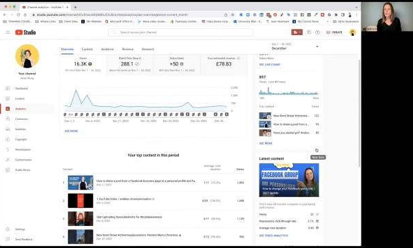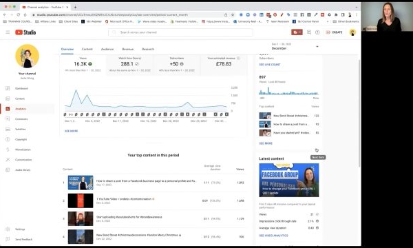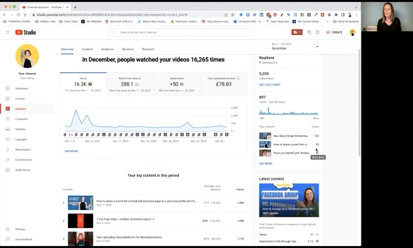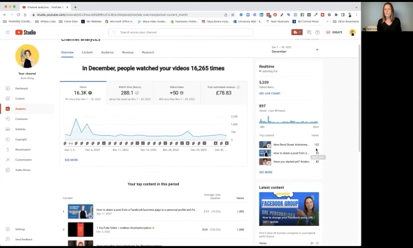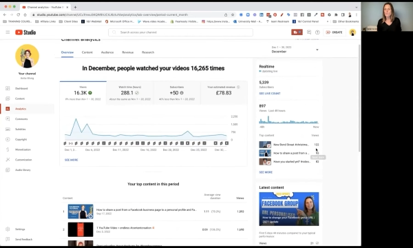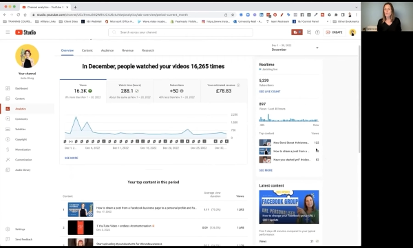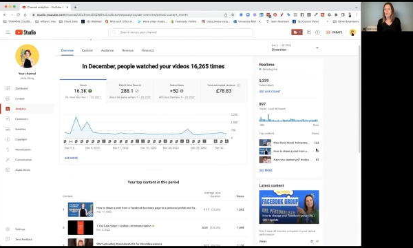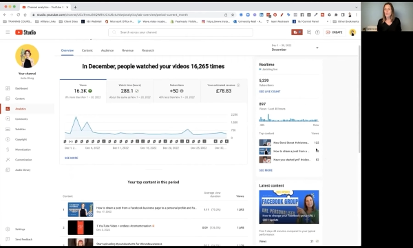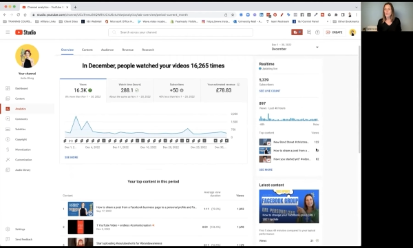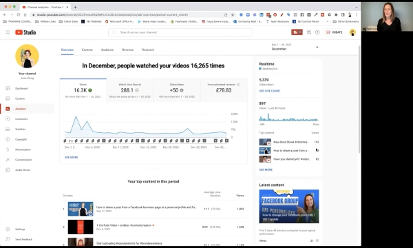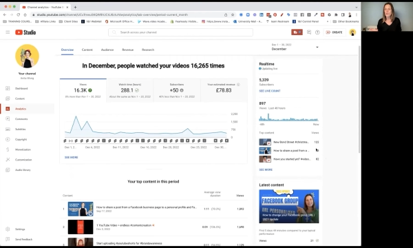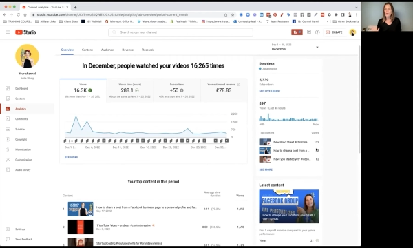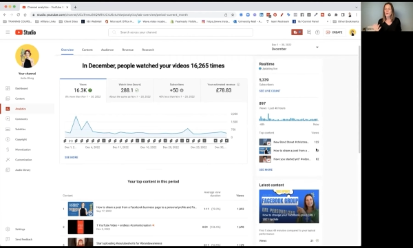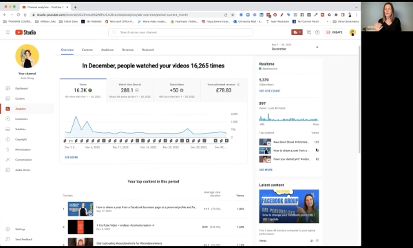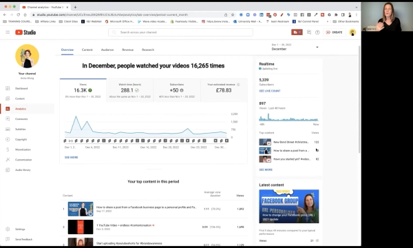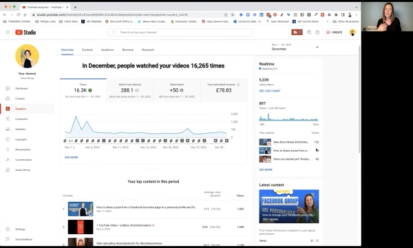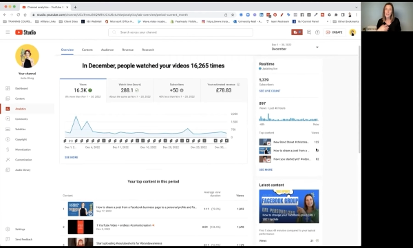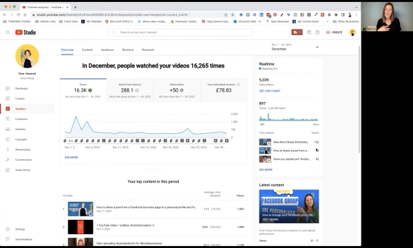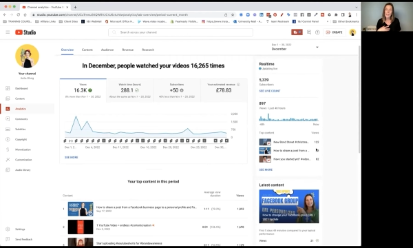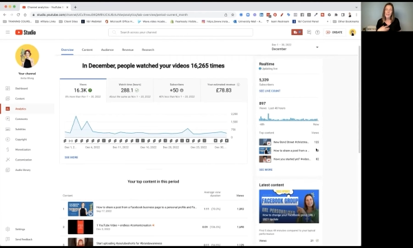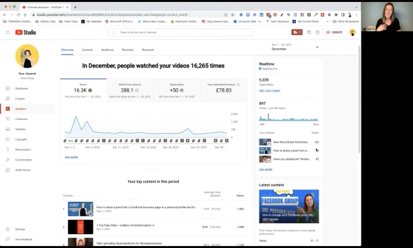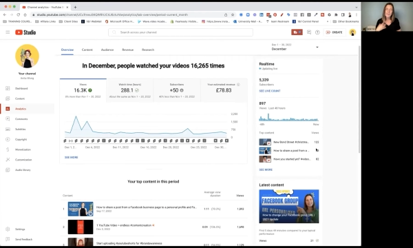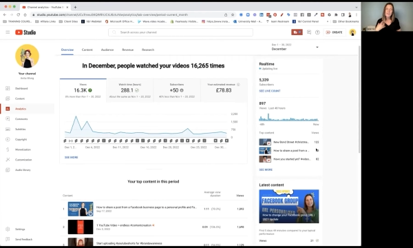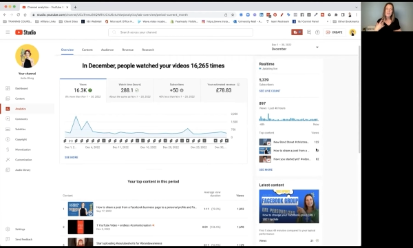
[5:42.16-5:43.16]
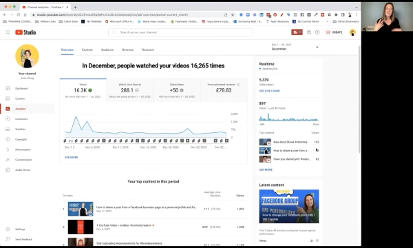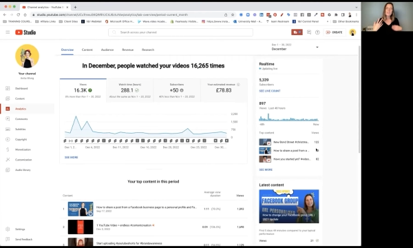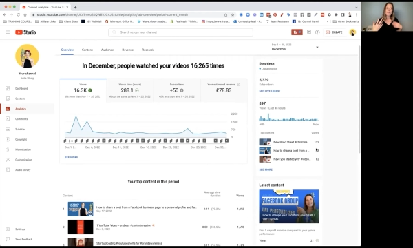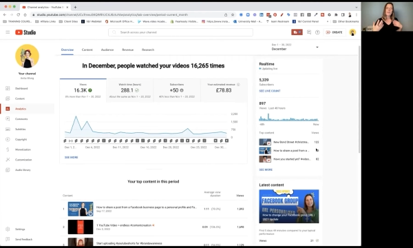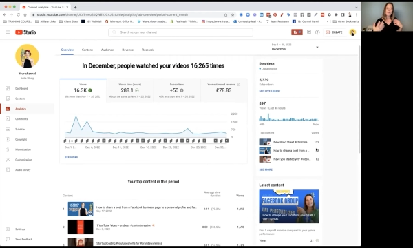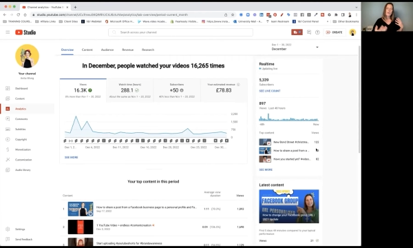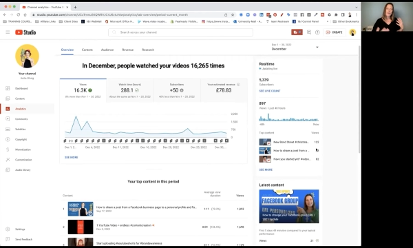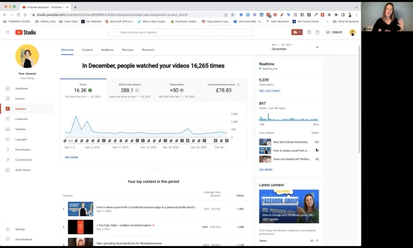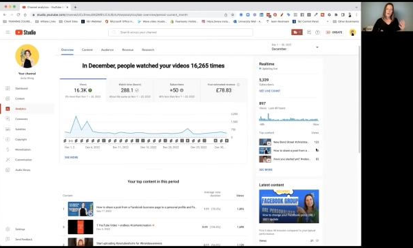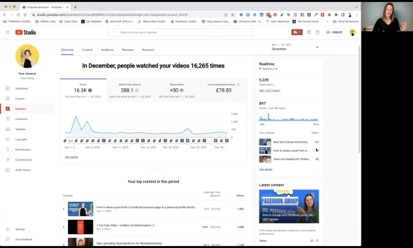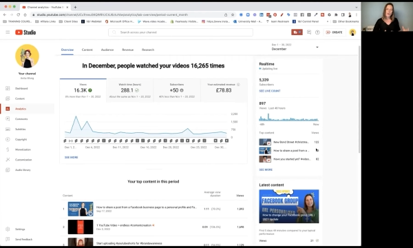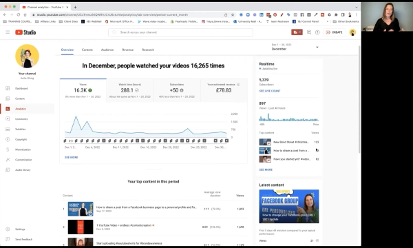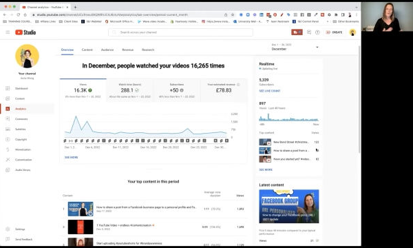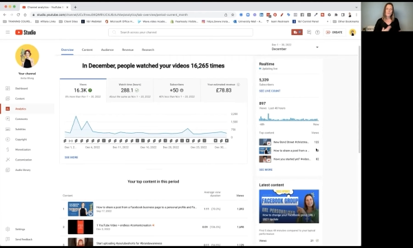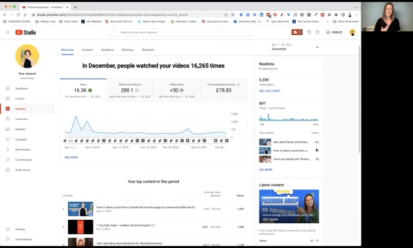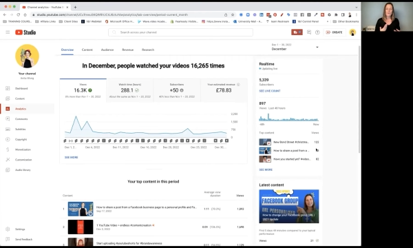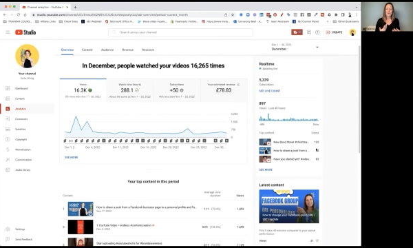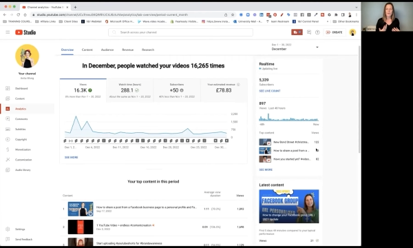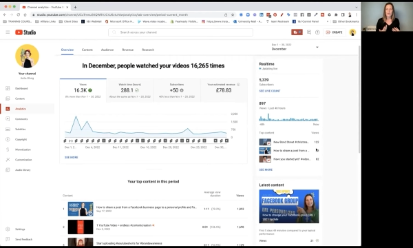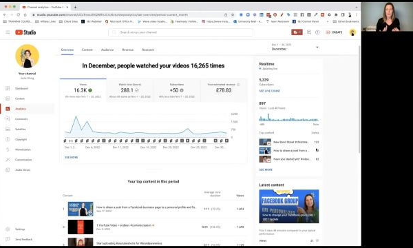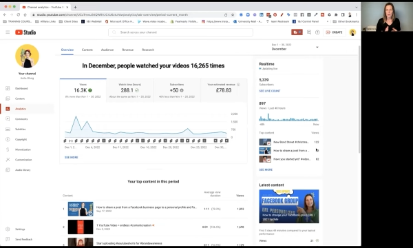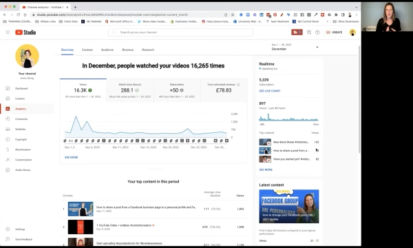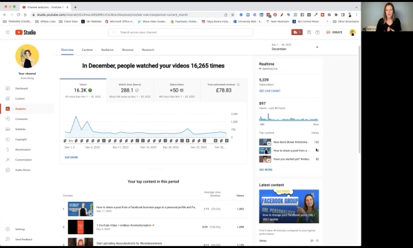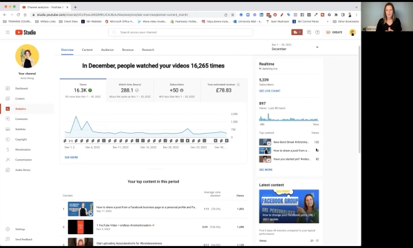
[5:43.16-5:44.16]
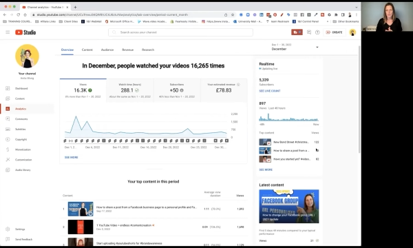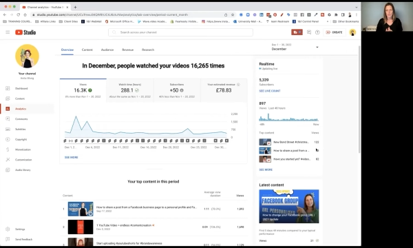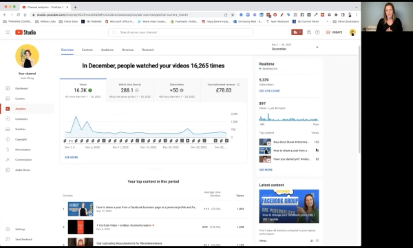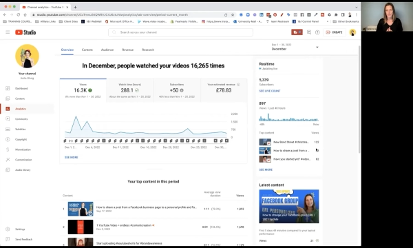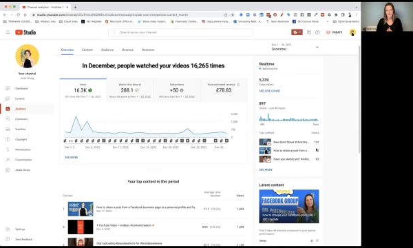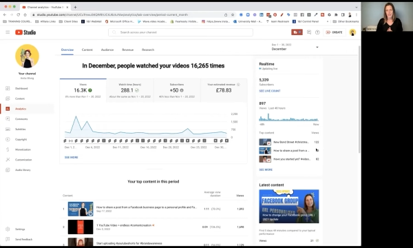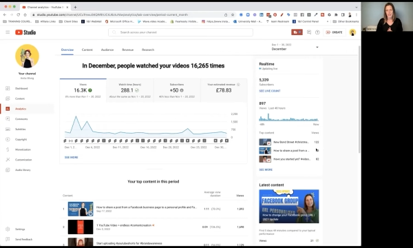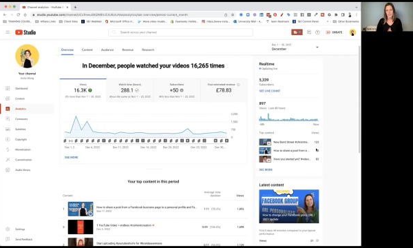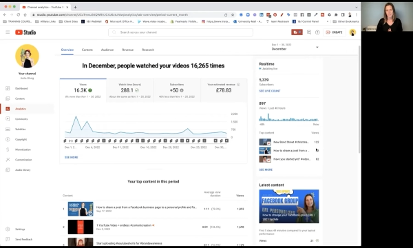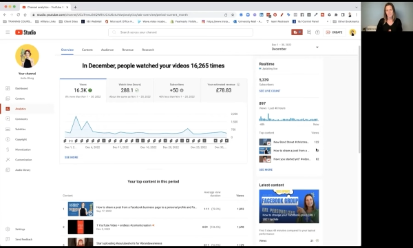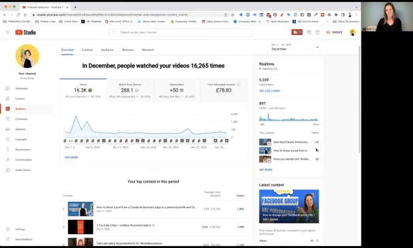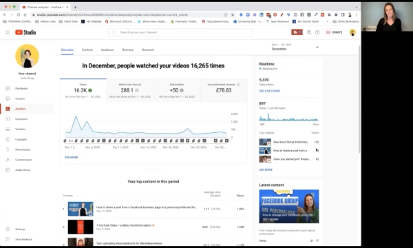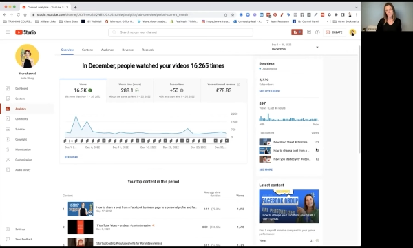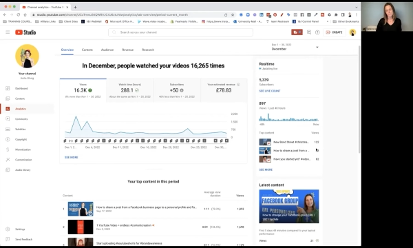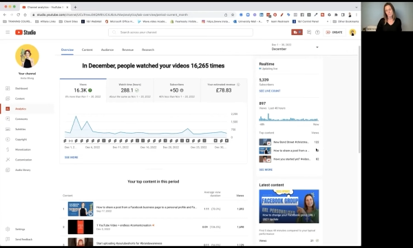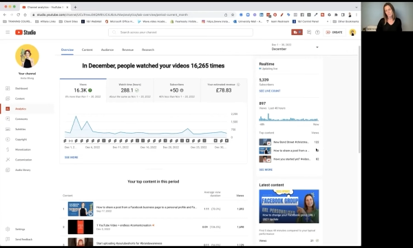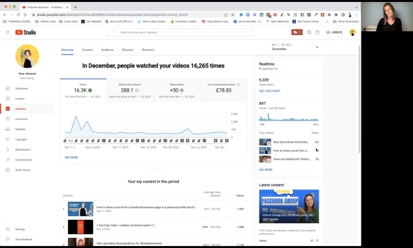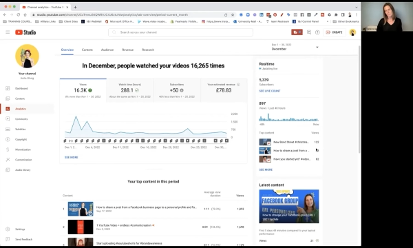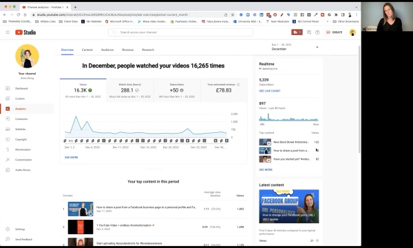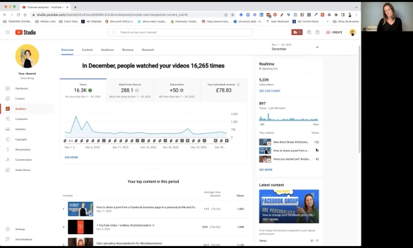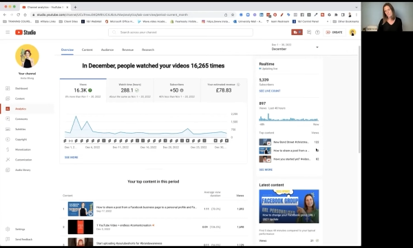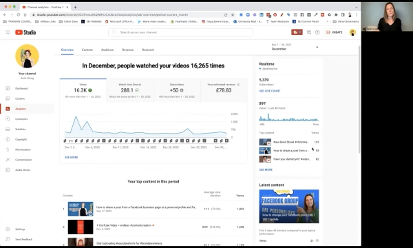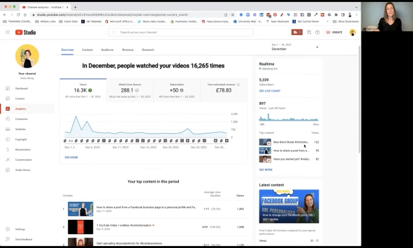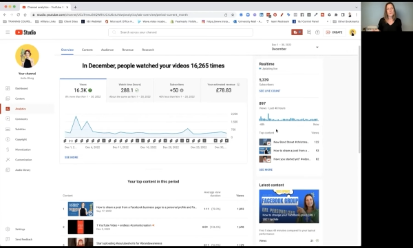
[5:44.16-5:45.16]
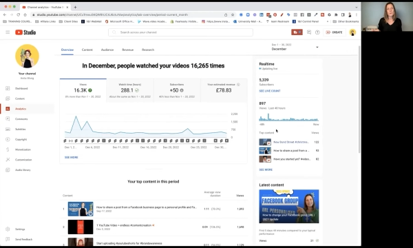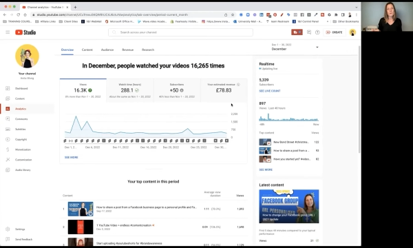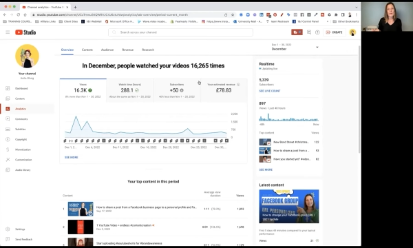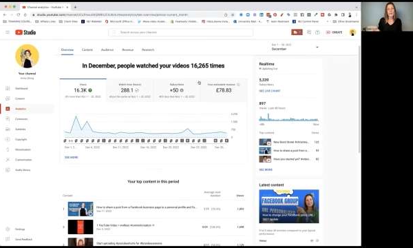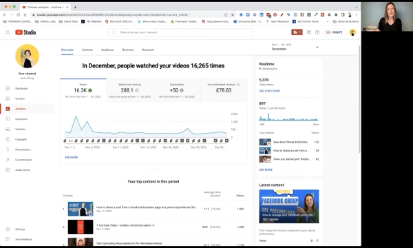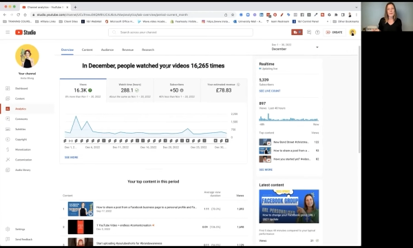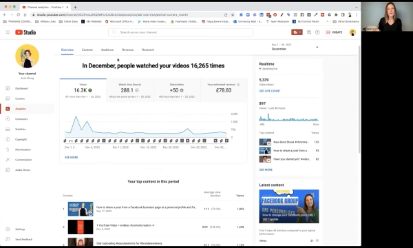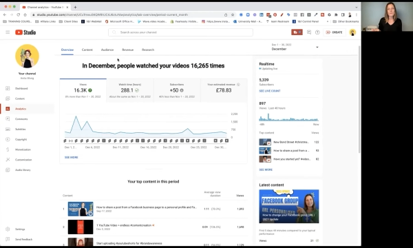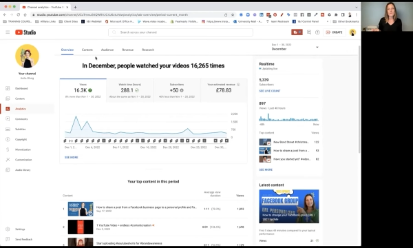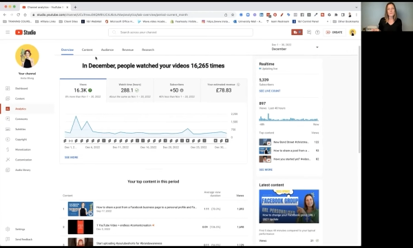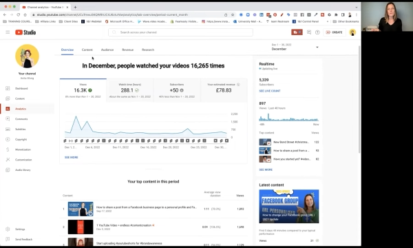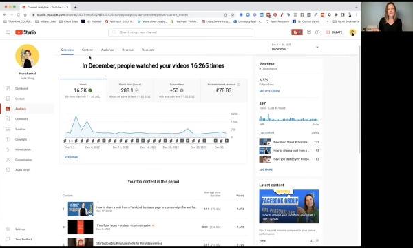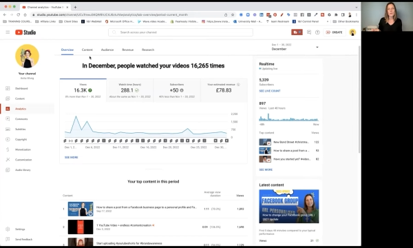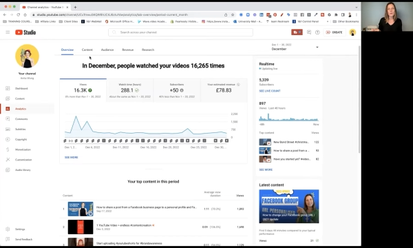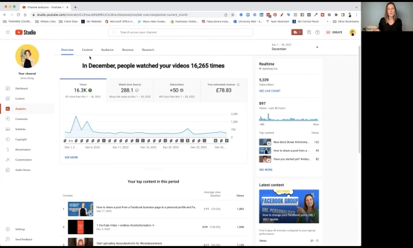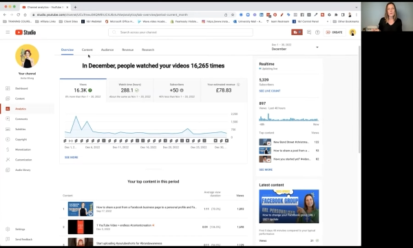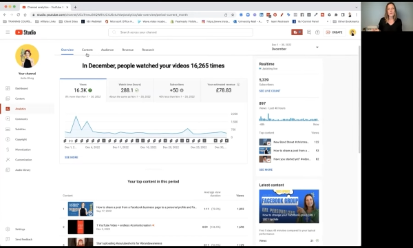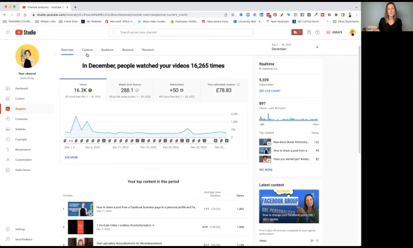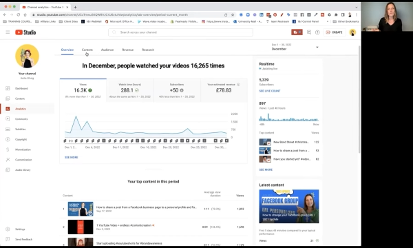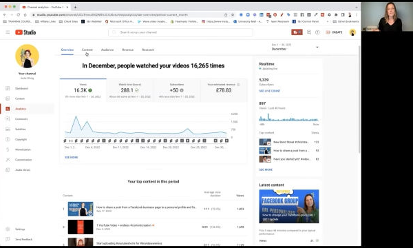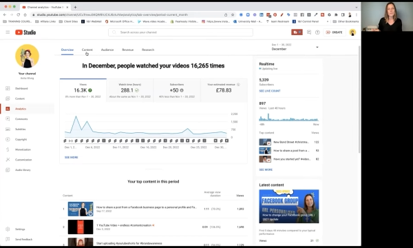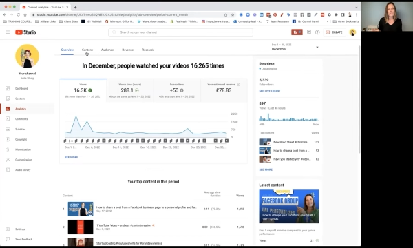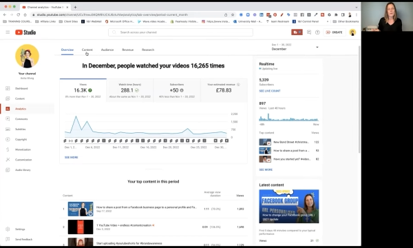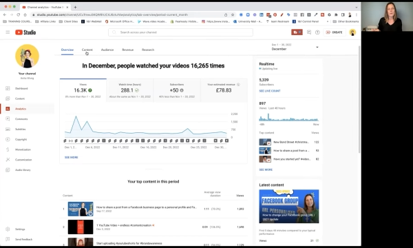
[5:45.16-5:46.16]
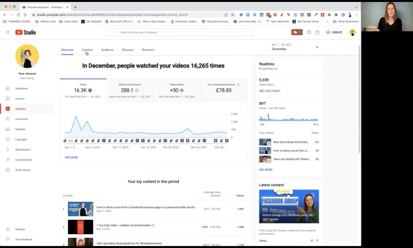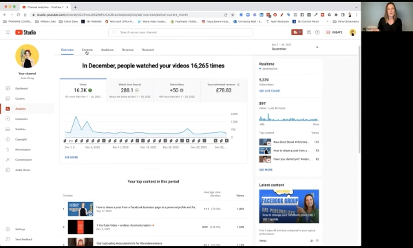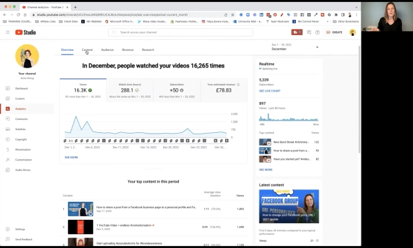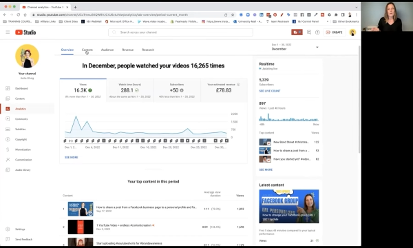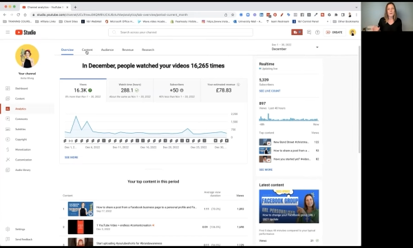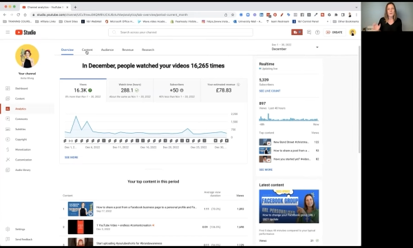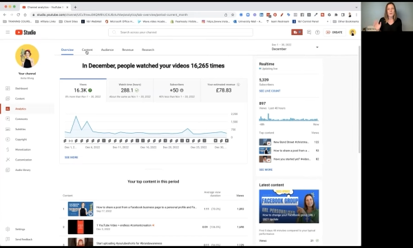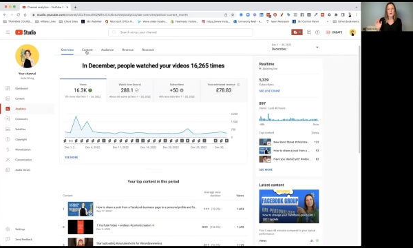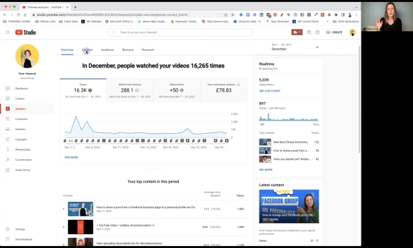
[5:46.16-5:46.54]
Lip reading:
No face is visible, so there are no lips to read.